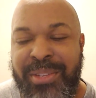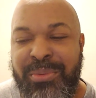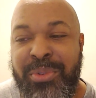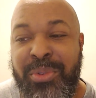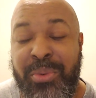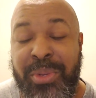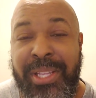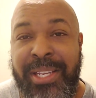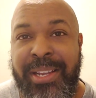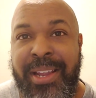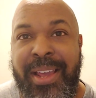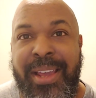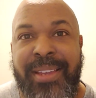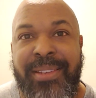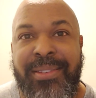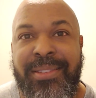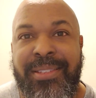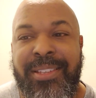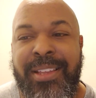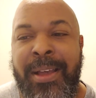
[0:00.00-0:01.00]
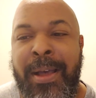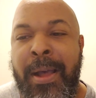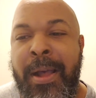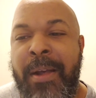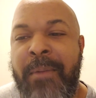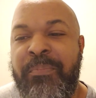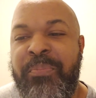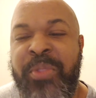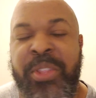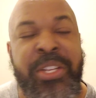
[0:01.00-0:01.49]
It was really nice.
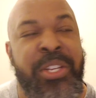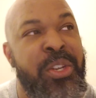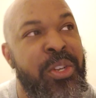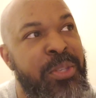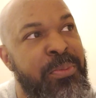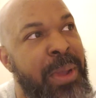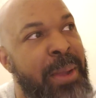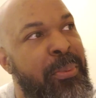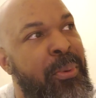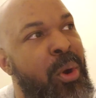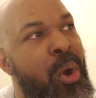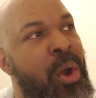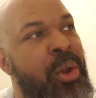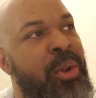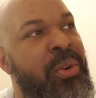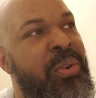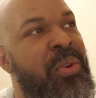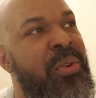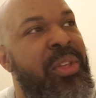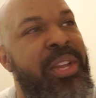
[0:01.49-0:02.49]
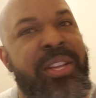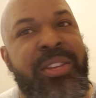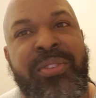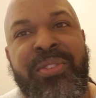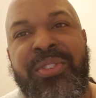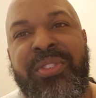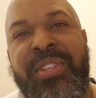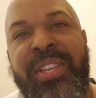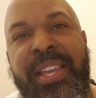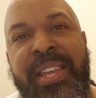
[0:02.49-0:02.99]
The newspaper article that you
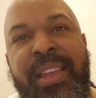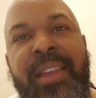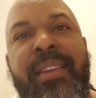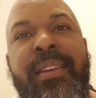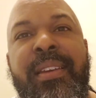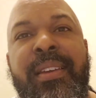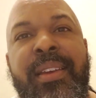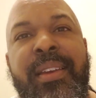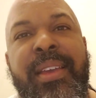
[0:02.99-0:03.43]
see,